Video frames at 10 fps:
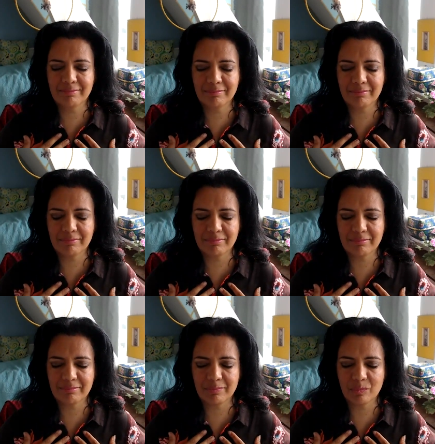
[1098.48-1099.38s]

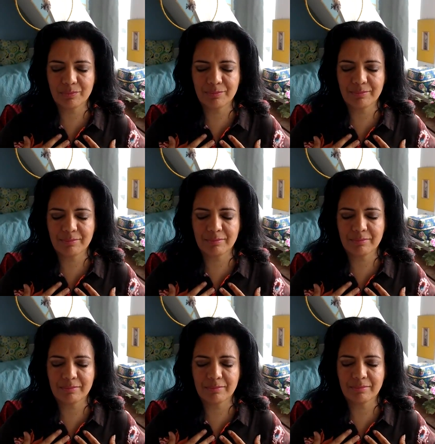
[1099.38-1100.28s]

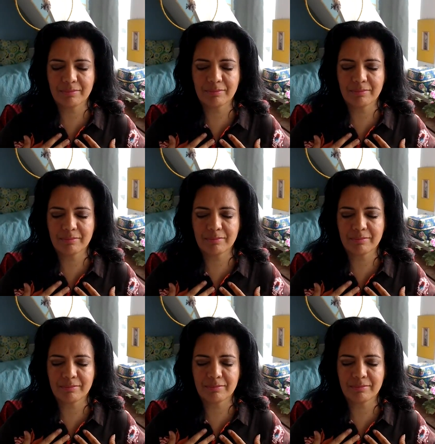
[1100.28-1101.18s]

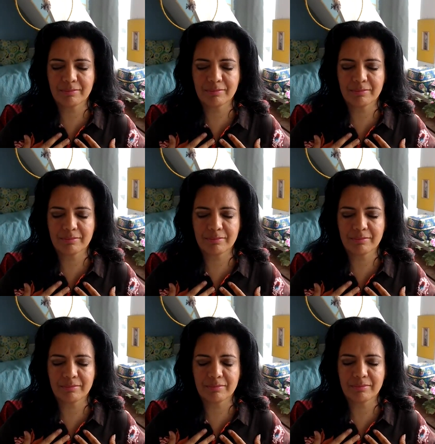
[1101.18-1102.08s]

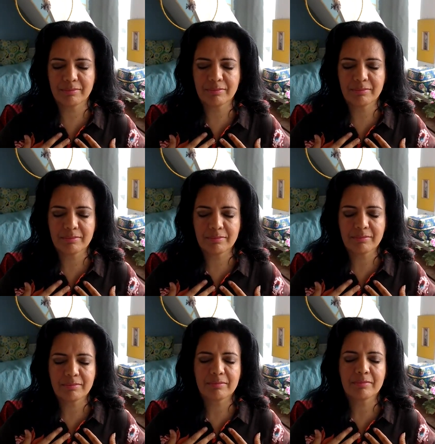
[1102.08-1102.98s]

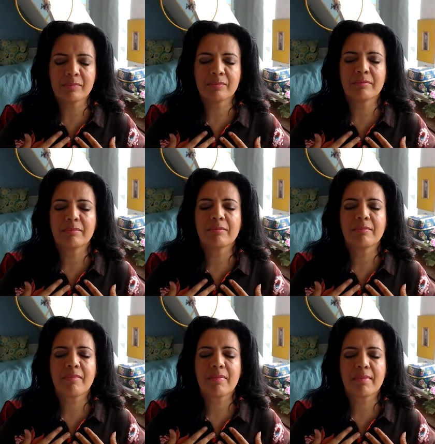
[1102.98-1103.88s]

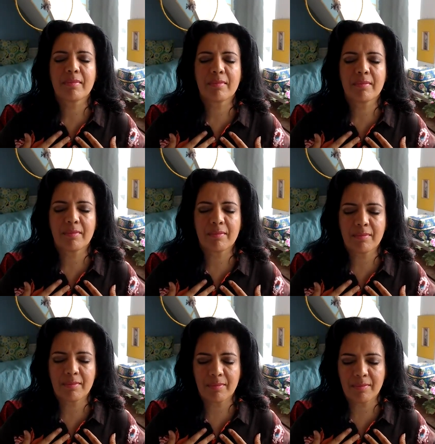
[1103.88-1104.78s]
[no speech]